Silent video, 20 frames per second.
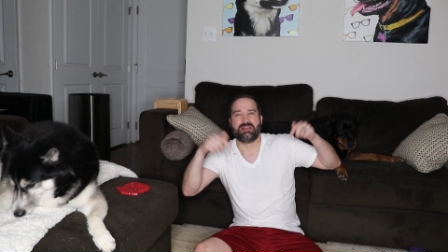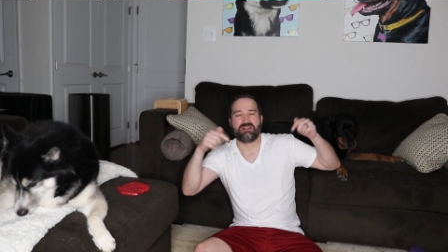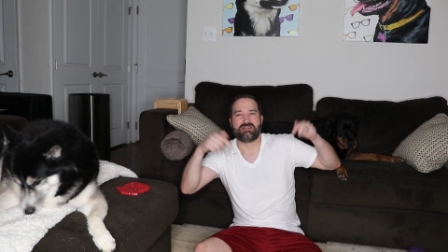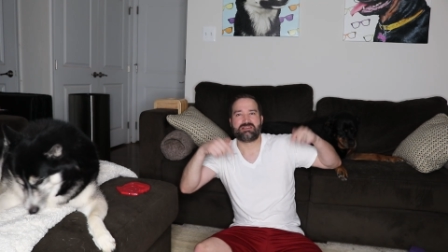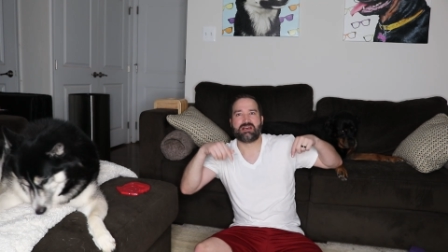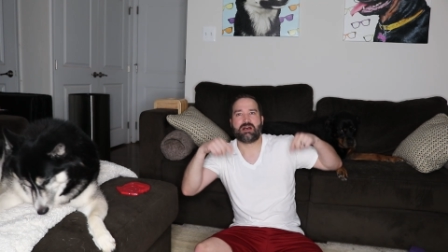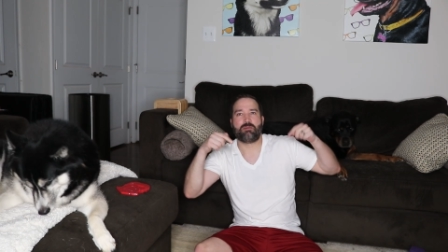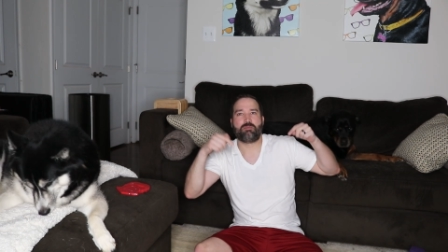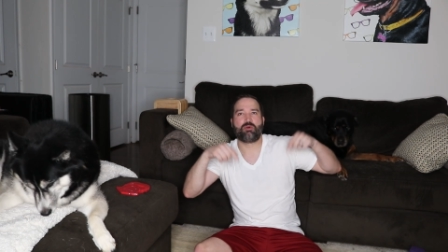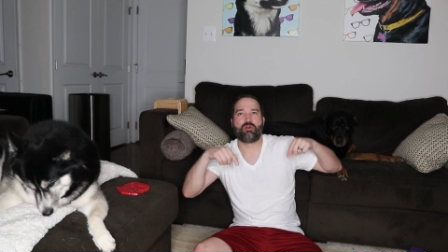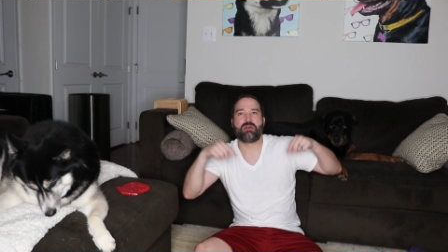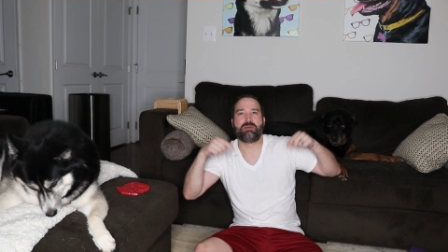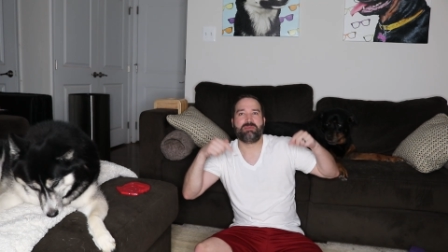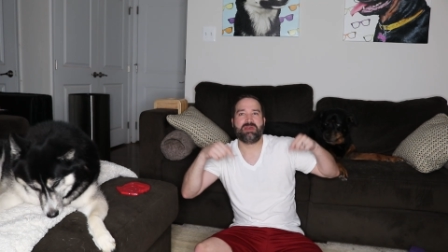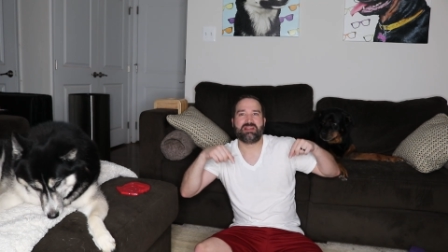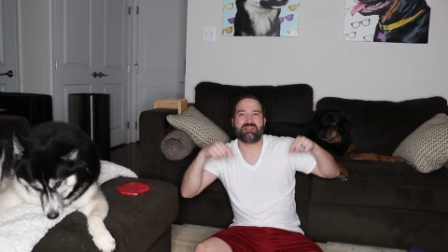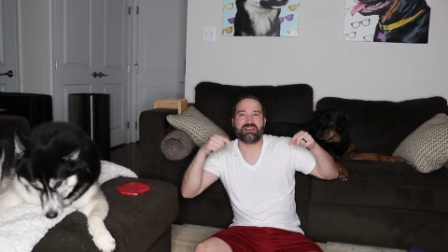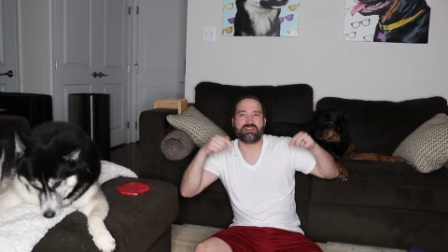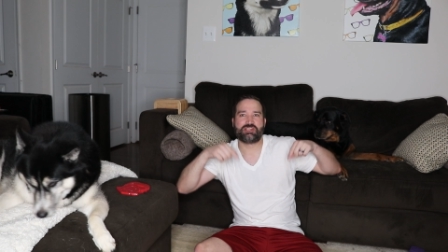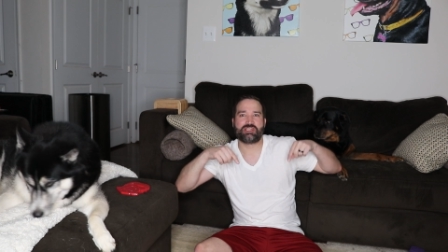
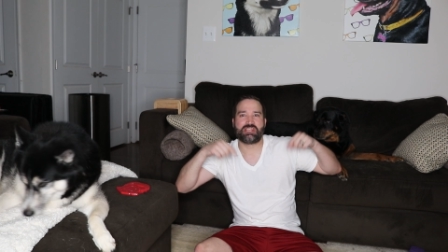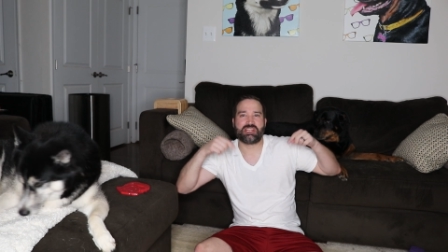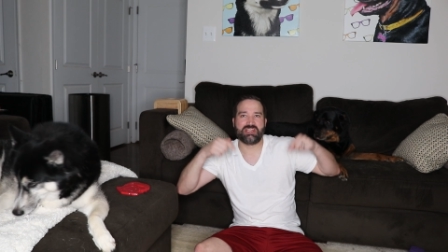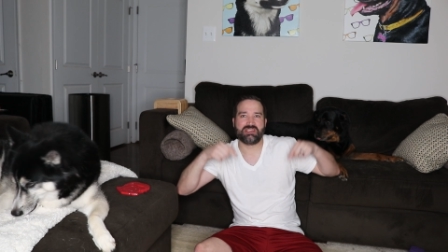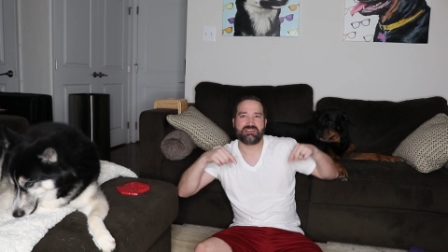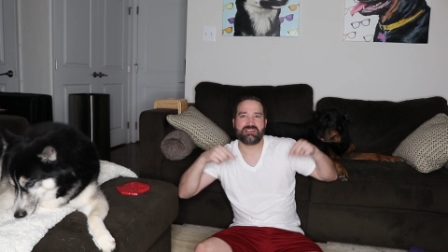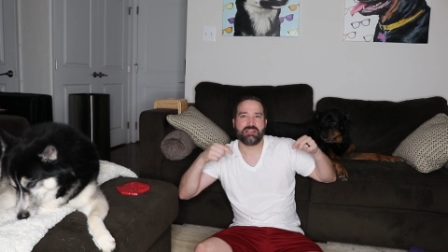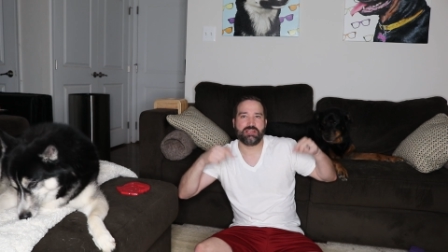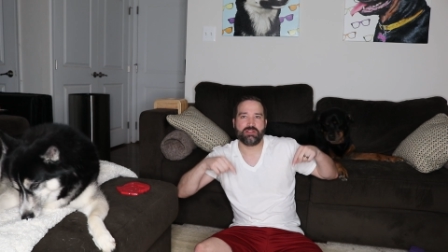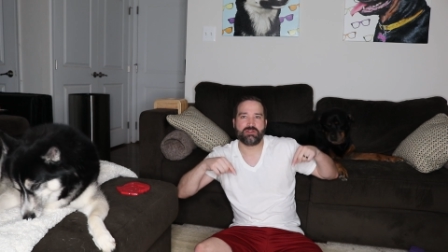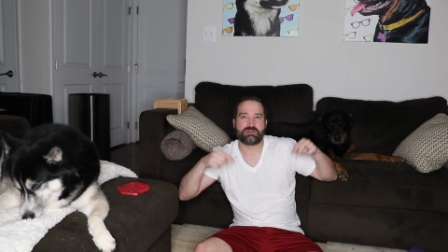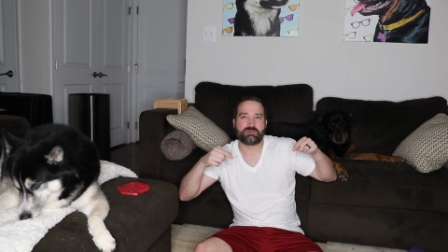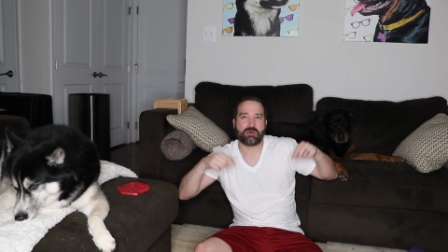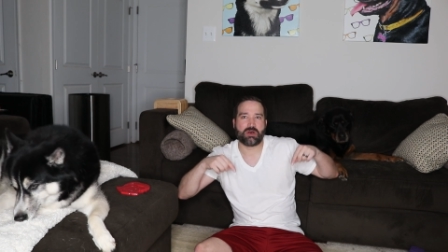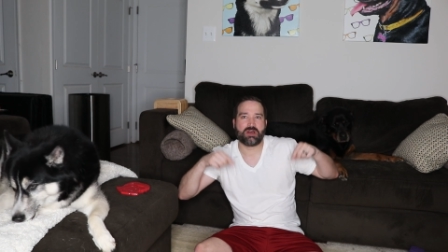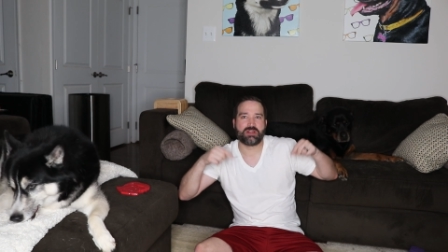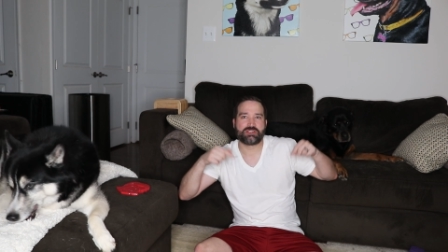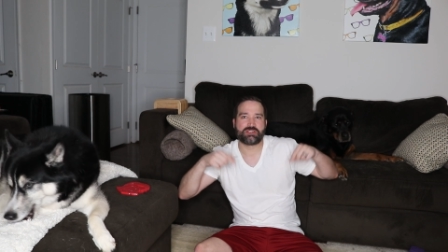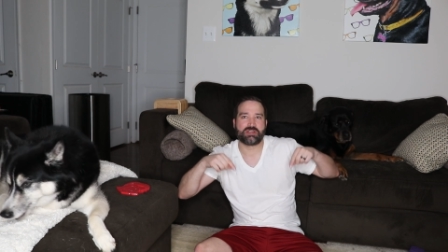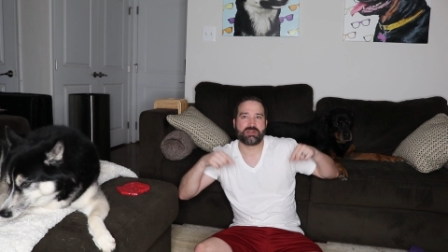BullyMake they should continue
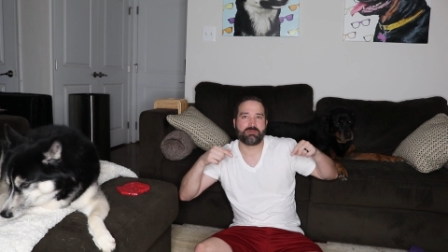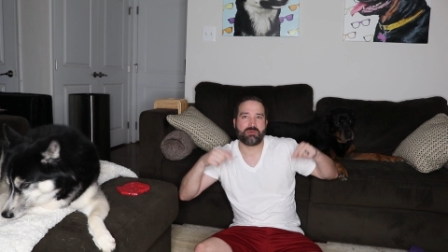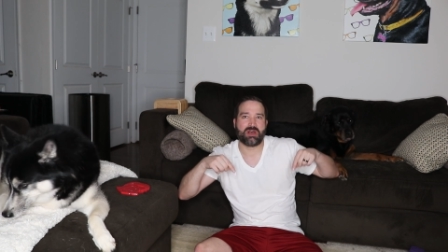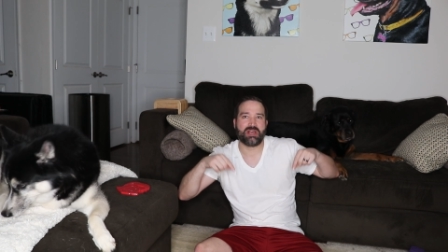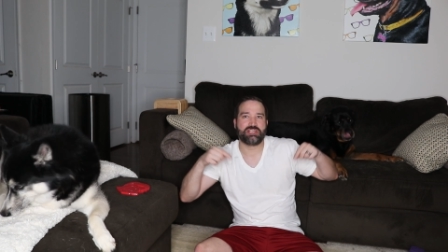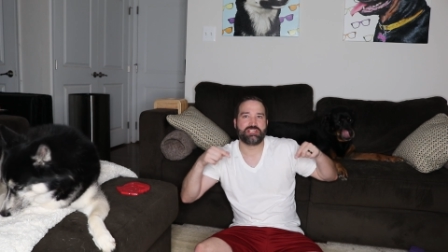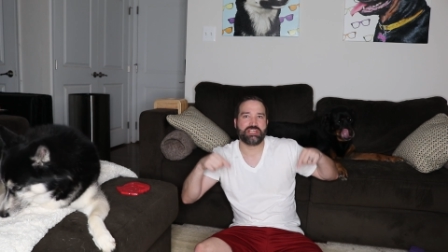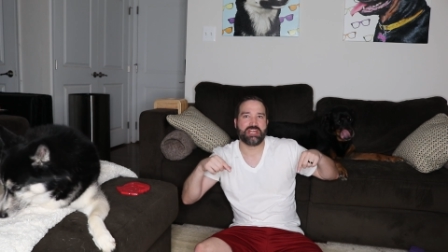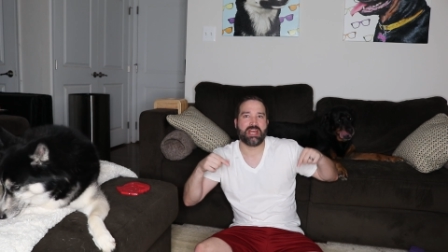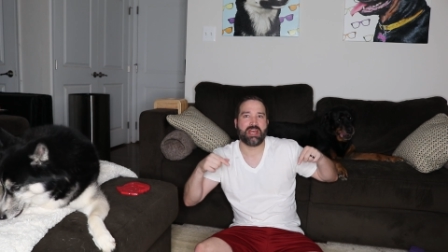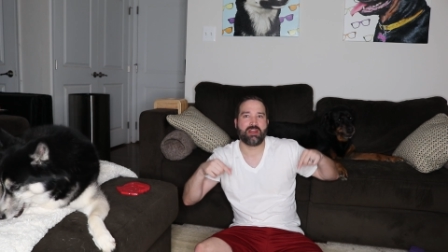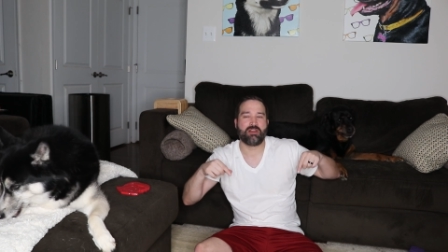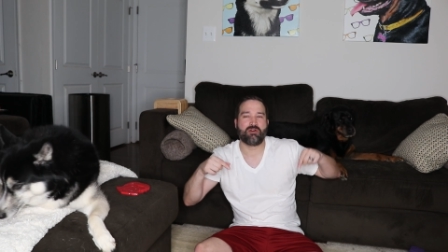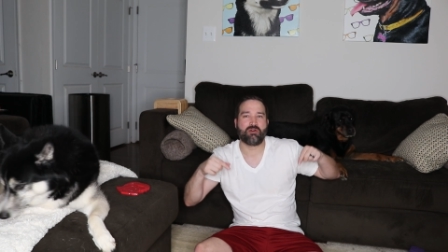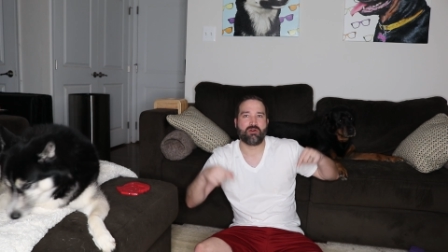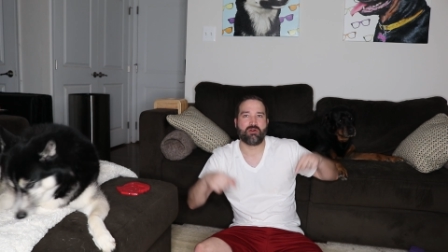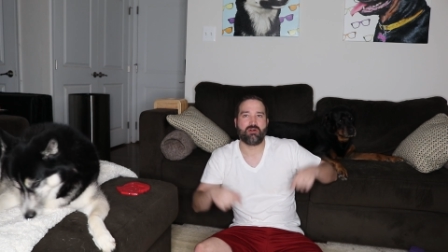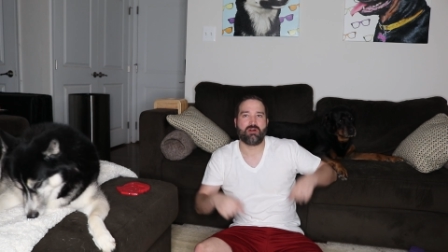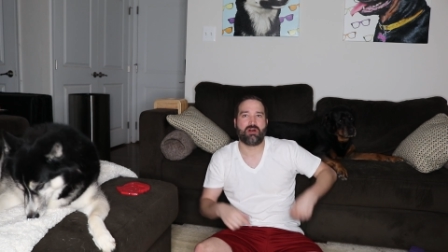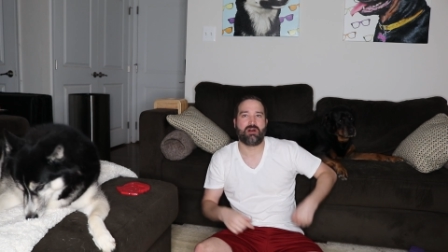sponsoring my
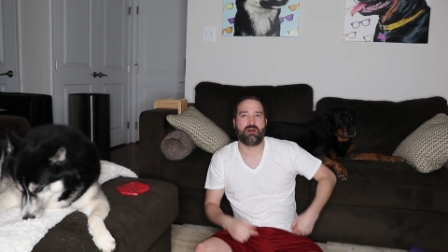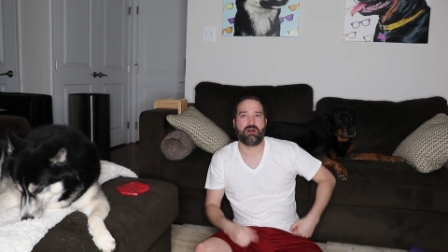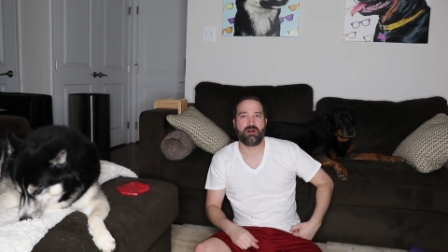channel.